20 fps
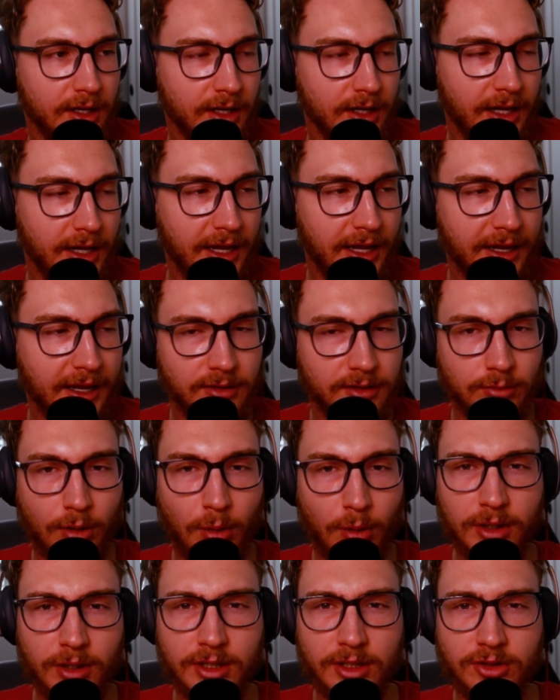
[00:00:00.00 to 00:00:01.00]
And what
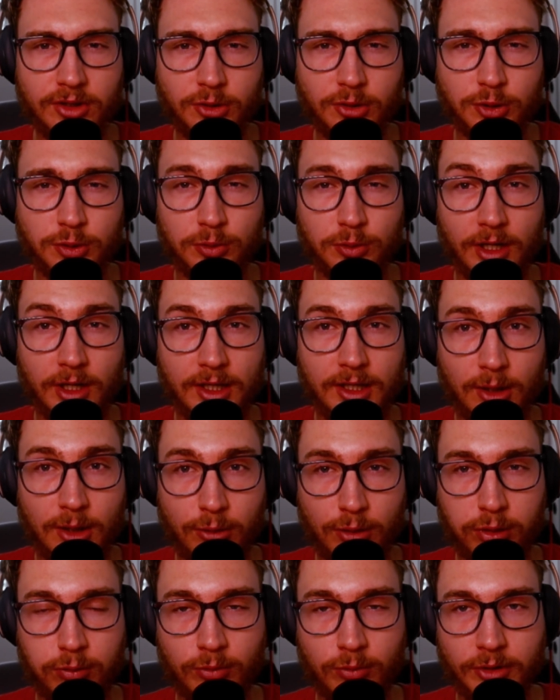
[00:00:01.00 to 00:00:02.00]
we're going to do is we're going to go
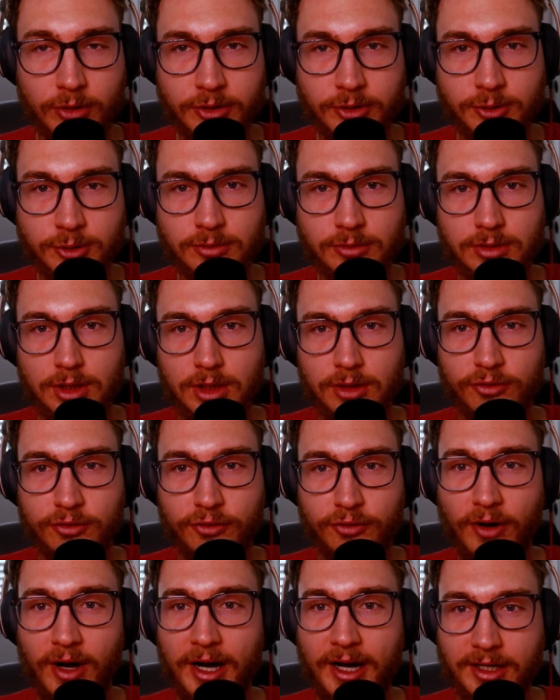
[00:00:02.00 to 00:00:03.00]
through
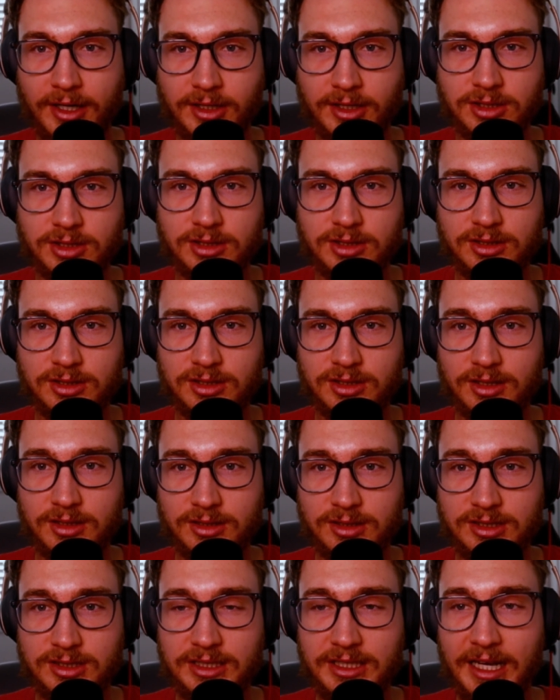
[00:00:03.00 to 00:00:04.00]
Fox,
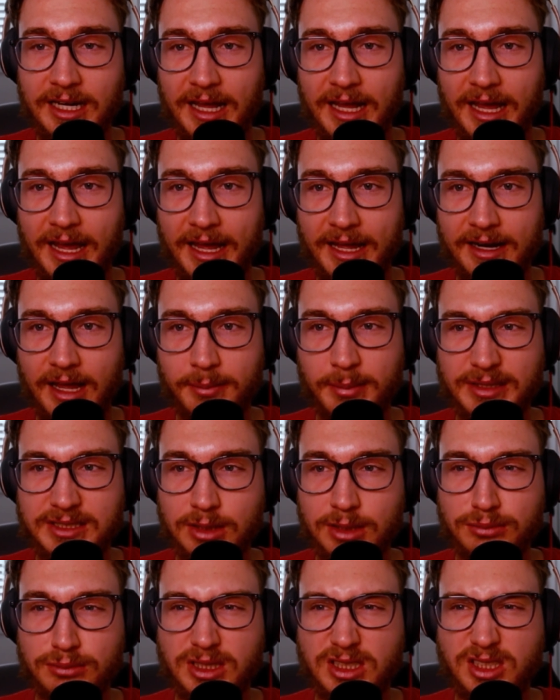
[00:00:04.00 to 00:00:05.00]
CNN,
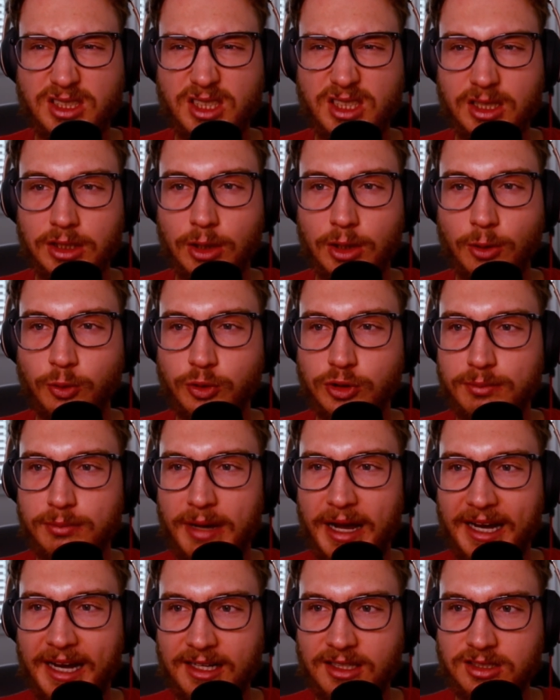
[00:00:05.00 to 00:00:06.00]
MSNBC,
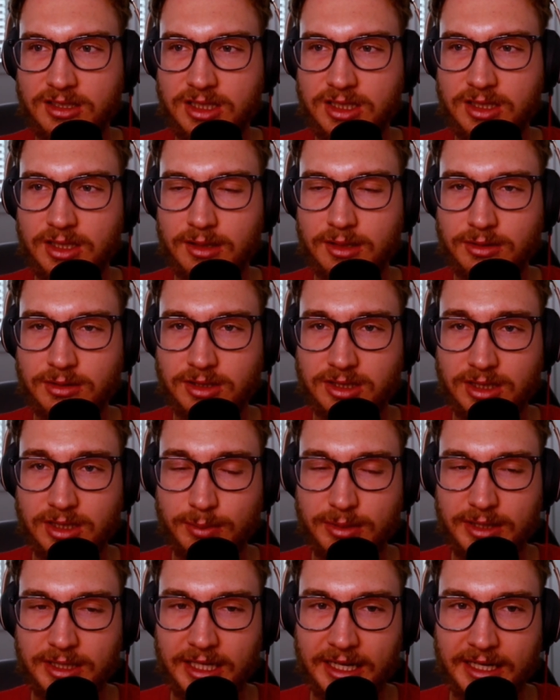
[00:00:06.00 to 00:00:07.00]
Newsmax, C-
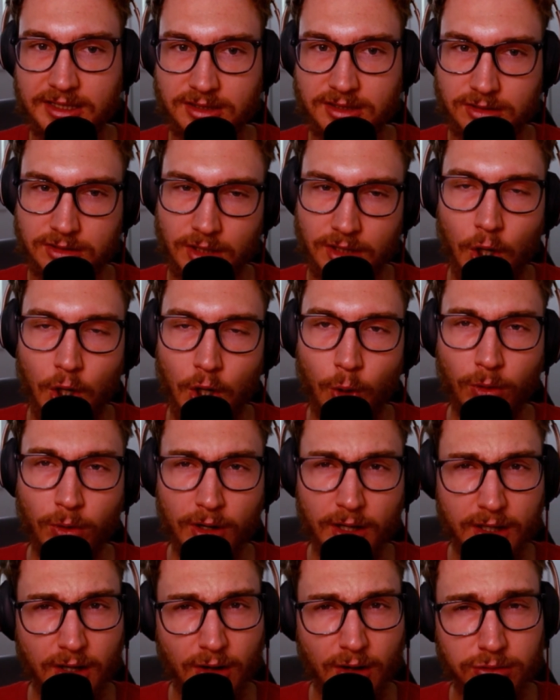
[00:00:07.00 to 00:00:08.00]
CBS. We're going
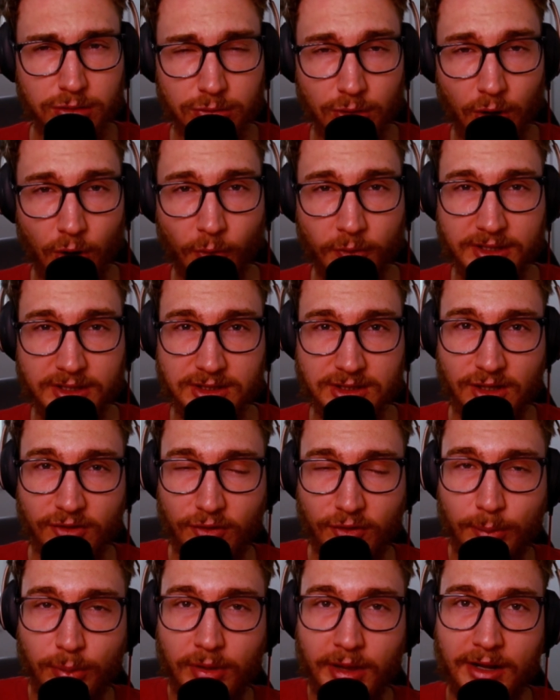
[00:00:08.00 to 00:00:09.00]
to go through all these
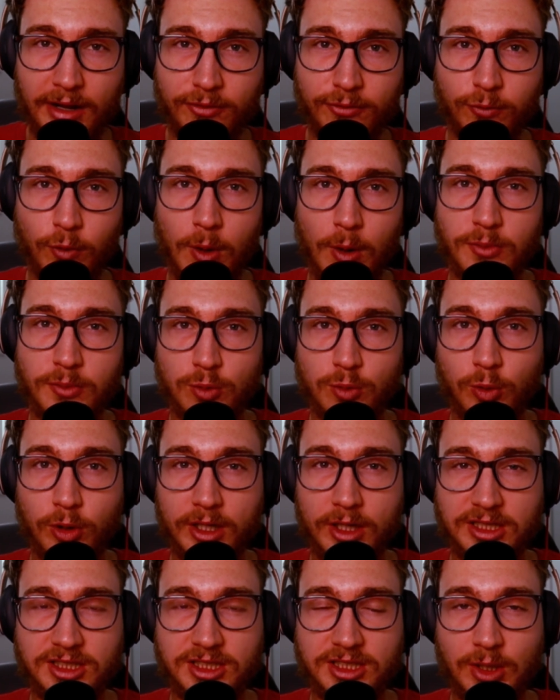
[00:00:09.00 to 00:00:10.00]
different platforms and we're going
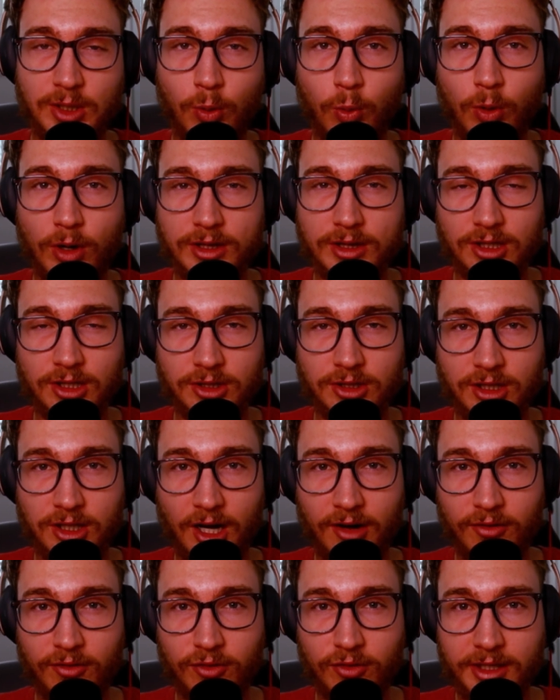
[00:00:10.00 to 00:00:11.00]
to see what they're
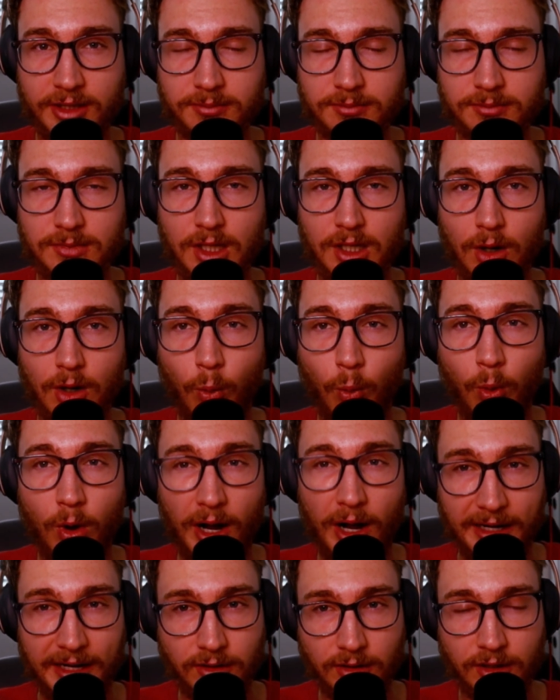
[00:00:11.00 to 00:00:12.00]
covering,
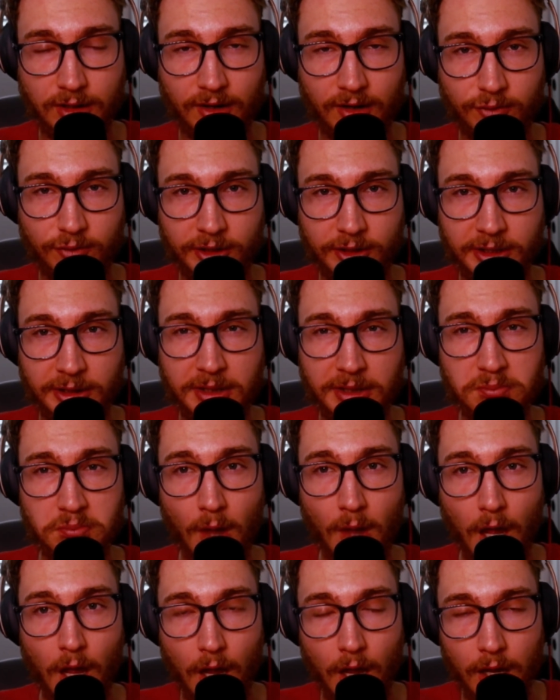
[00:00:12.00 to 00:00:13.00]
why they're covering it,
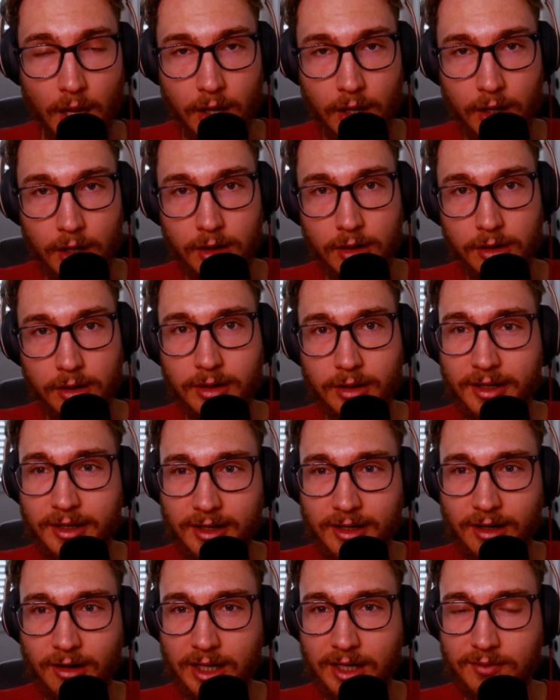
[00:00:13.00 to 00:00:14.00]
and uh,
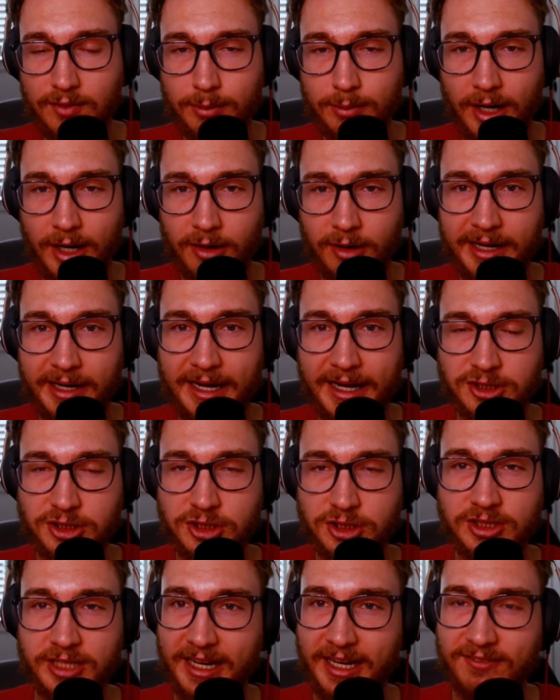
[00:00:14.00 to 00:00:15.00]
I'll give you my
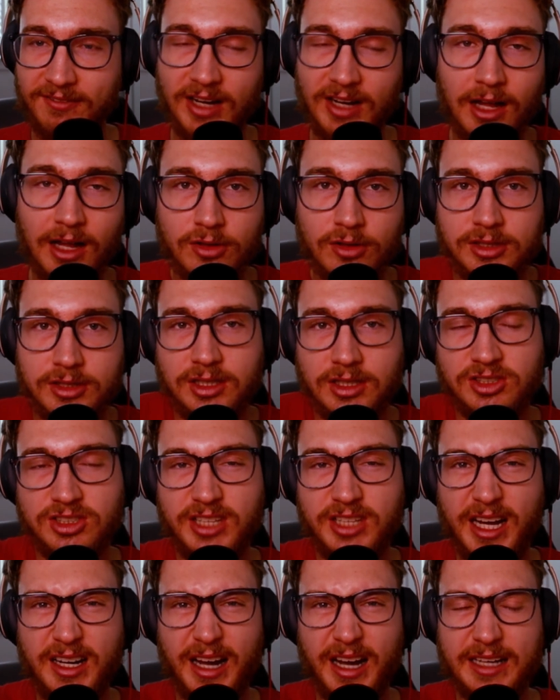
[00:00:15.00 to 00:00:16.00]
reactions. I have not looked at this
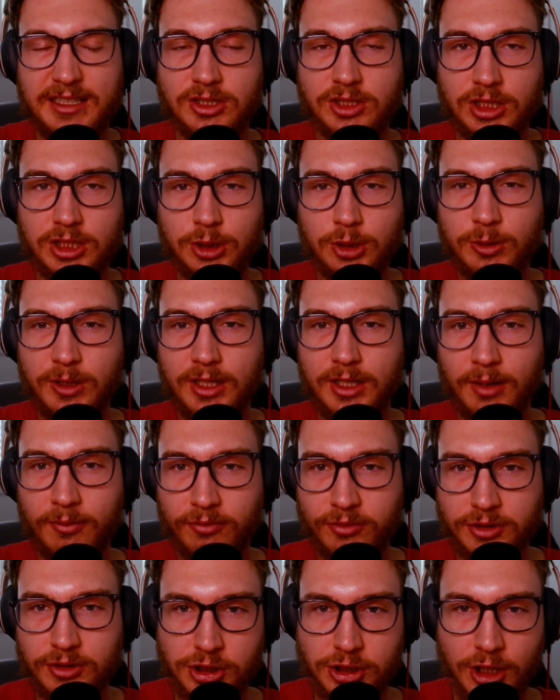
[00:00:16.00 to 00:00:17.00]
yet. I just queued it up
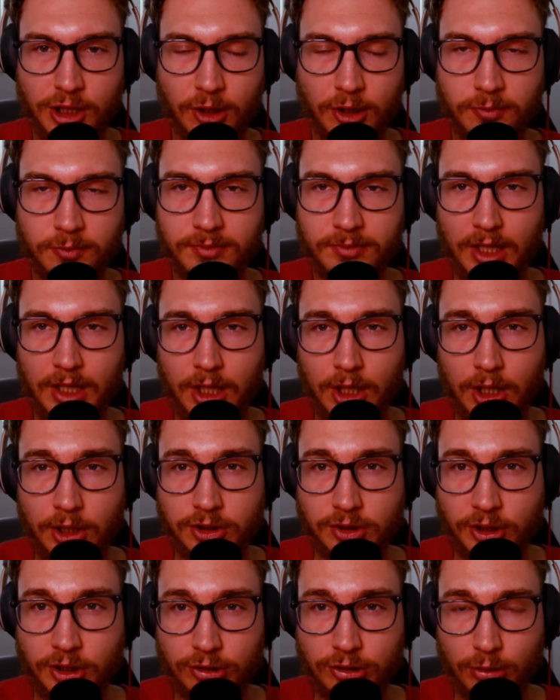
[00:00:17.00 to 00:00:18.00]
for the show.
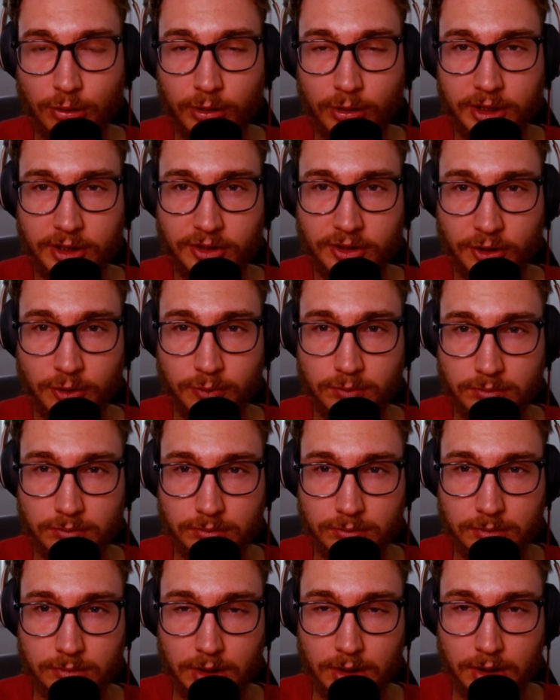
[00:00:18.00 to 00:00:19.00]
So here's what we're going to do.
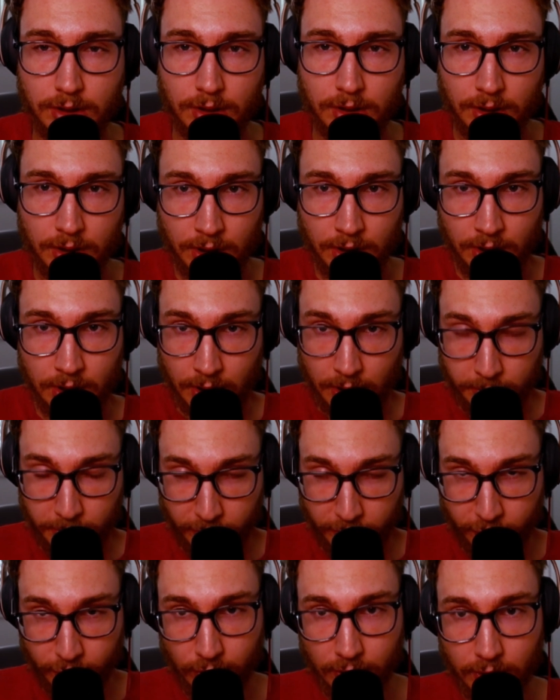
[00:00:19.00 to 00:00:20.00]

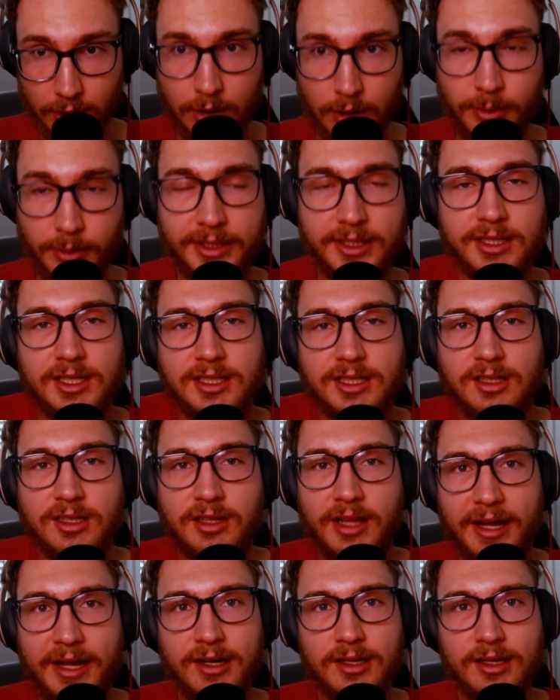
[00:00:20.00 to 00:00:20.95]
Before we get into that,